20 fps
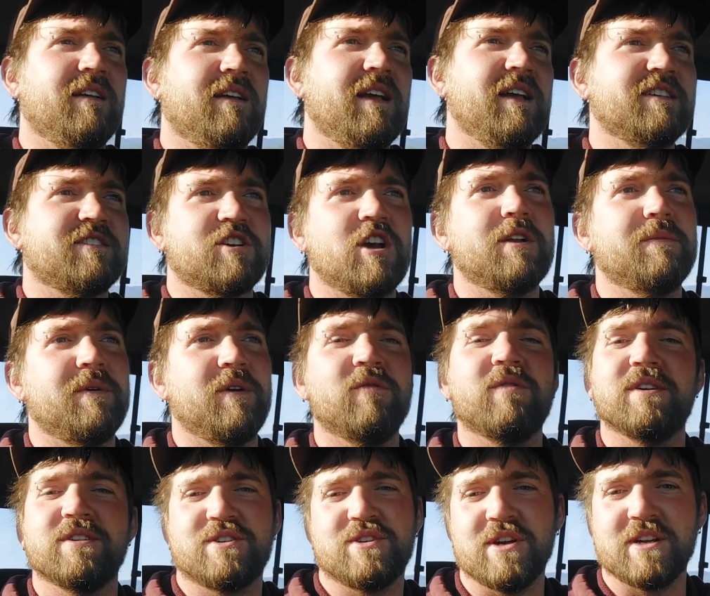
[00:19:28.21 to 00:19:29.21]
is going to be
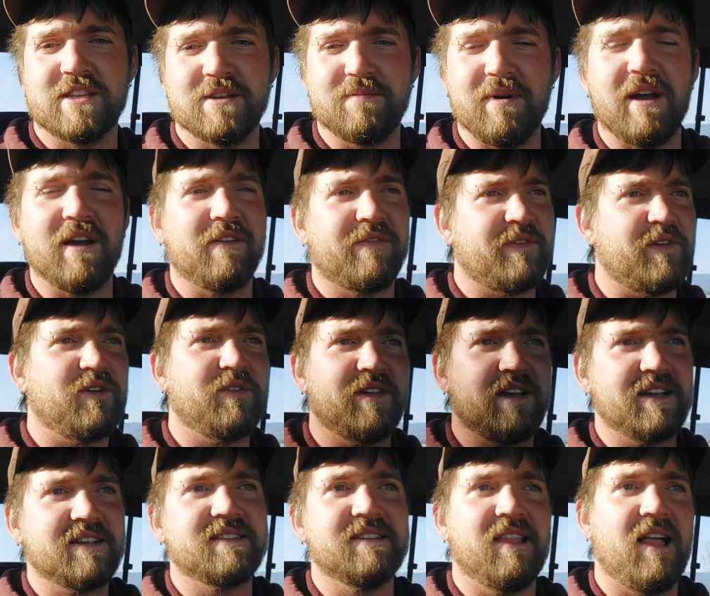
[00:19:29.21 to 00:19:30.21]
restricted by a few
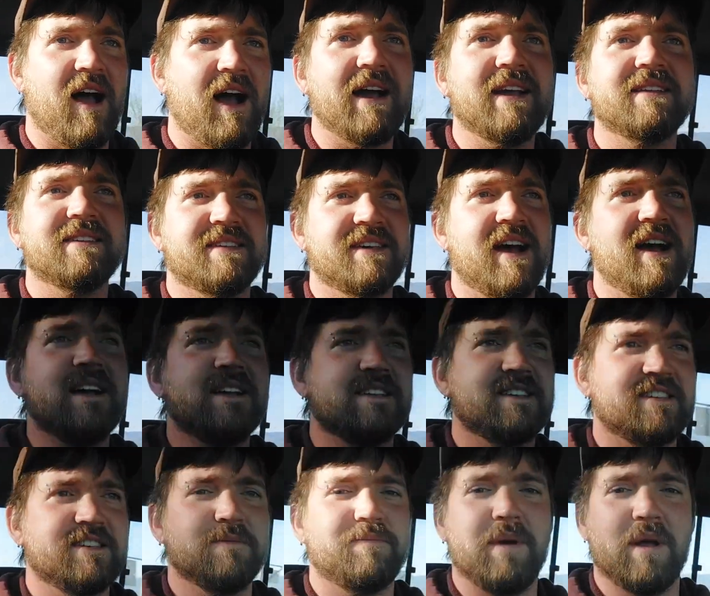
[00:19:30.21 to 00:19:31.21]
things. Line size
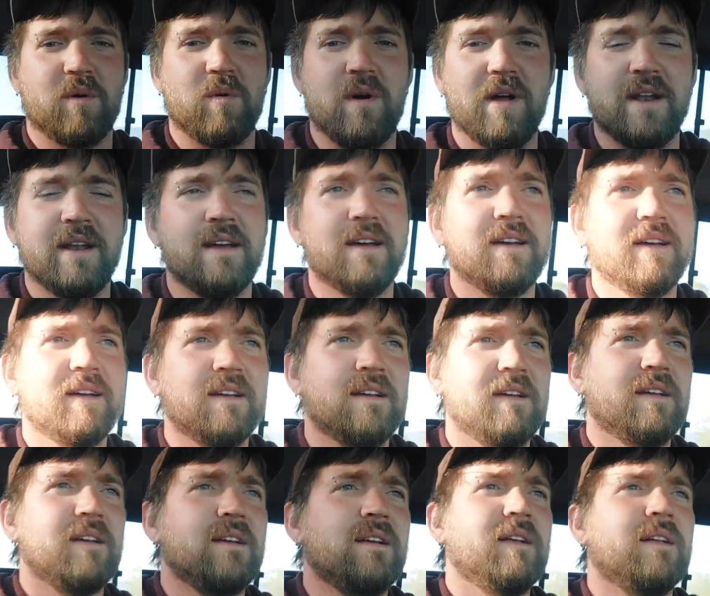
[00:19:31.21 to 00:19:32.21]
is a big
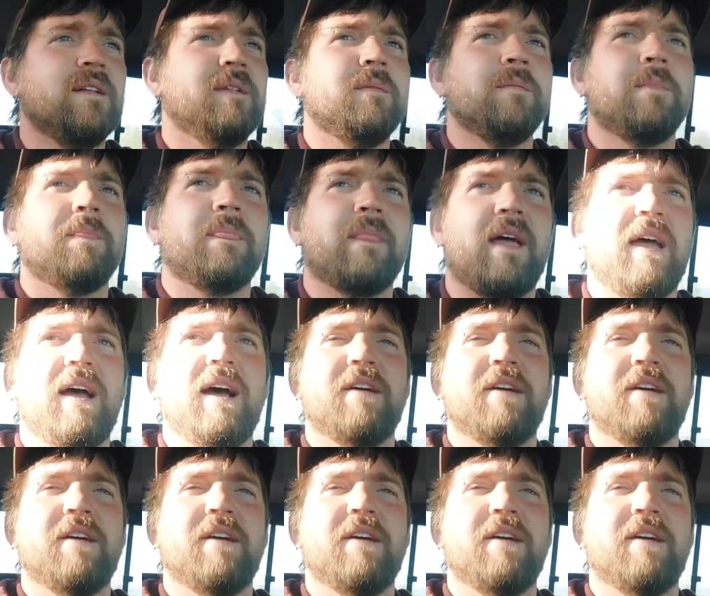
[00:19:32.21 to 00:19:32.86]
one.